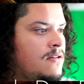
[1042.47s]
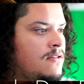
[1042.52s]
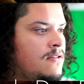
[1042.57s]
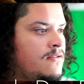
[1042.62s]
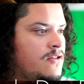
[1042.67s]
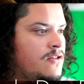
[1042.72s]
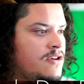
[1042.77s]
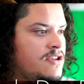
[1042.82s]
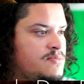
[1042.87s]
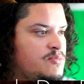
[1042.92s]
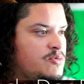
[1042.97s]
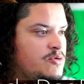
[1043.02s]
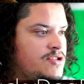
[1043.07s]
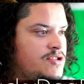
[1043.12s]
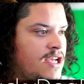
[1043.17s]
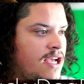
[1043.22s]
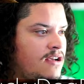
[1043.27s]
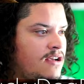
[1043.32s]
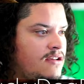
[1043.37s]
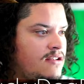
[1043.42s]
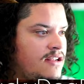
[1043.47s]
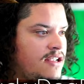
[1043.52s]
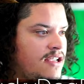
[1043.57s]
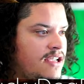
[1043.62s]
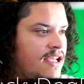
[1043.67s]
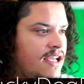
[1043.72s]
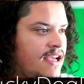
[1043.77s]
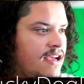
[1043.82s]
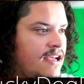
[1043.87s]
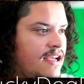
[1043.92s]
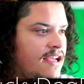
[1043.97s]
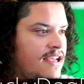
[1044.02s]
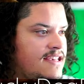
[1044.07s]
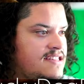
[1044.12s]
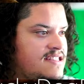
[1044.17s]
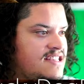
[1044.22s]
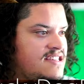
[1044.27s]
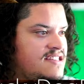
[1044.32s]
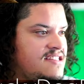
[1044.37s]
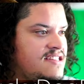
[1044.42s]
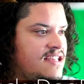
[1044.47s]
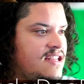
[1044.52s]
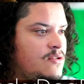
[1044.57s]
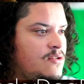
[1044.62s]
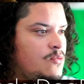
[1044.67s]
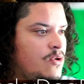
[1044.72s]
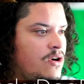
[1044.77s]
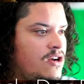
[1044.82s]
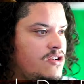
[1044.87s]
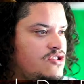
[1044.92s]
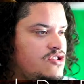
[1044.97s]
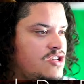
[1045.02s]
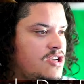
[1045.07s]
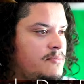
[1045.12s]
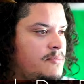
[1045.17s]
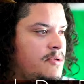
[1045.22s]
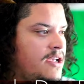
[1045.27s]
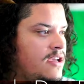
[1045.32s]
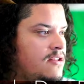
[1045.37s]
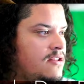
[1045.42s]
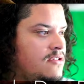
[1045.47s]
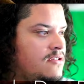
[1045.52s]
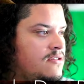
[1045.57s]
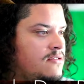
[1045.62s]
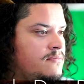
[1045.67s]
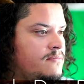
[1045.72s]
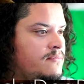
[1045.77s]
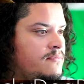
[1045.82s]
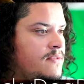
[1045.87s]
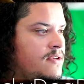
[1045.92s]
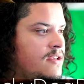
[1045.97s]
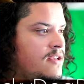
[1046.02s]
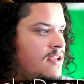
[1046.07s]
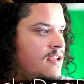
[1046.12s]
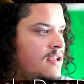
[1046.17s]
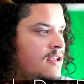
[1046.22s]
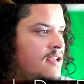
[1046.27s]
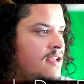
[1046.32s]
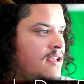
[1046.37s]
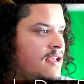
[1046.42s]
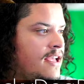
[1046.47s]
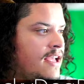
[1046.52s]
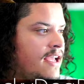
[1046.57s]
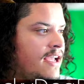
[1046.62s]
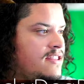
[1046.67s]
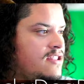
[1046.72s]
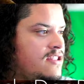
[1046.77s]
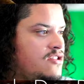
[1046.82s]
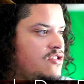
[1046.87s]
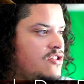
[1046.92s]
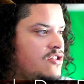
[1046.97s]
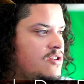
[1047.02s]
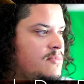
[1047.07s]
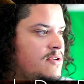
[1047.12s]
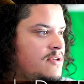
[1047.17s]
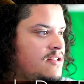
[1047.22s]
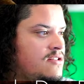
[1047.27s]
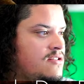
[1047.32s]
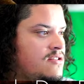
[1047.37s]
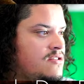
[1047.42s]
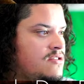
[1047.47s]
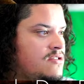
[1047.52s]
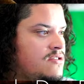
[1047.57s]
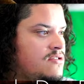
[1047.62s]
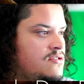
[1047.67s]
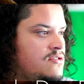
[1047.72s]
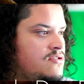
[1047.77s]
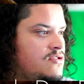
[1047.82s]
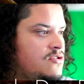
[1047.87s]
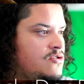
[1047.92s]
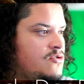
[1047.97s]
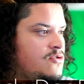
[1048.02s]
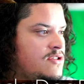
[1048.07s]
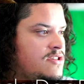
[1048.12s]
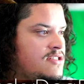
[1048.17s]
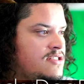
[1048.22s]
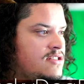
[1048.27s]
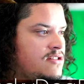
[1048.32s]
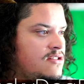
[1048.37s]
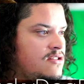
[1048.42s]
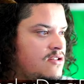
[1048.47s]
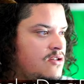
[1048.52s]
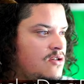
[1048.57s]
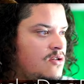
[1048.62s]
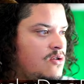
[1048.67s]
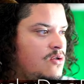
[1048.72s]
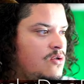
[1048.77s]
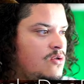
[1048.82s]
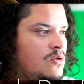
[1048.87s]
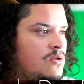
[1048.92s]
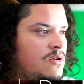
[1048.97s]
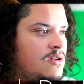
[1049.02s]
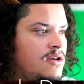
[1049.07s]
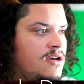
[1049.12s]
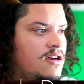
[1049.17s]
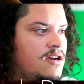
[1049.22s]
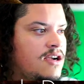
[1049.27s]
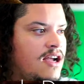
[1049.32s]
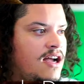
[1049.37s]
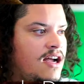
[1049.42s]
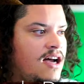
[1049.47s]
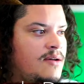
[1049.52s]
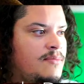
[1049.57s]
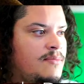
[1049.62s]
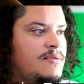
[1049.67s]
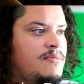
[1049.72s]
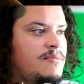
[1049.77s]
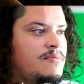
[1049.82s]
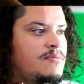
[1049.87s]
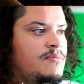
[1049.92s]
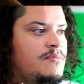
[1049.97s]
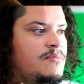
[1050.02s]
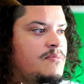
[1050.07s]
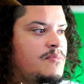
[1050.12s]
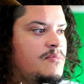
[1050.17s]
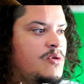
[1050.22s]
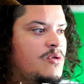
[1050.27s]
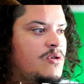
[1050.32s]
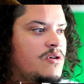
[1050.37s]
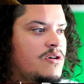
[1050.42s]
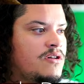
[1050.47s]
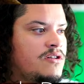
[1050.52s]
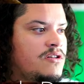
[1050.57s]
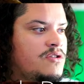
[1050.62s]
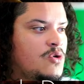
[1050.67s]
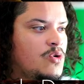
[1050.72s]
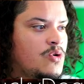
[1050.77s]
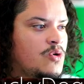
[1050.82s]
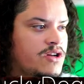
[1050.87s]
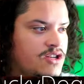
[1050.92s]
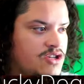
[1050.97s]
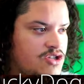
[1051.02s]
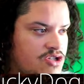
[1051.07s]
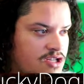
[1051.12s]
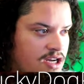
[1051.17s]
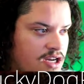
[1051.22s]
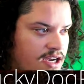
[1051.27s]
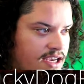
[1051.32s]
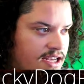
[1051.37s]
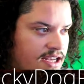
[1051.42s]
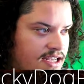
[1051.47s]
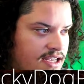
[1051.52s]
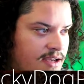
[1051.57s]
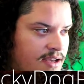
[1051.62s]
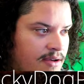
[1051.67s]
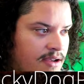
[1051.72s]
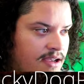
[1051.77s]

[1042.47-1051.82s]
for his brutality as the City Watch commander. At the tournament, Sir Criston Cole, a common-born Dornish knight,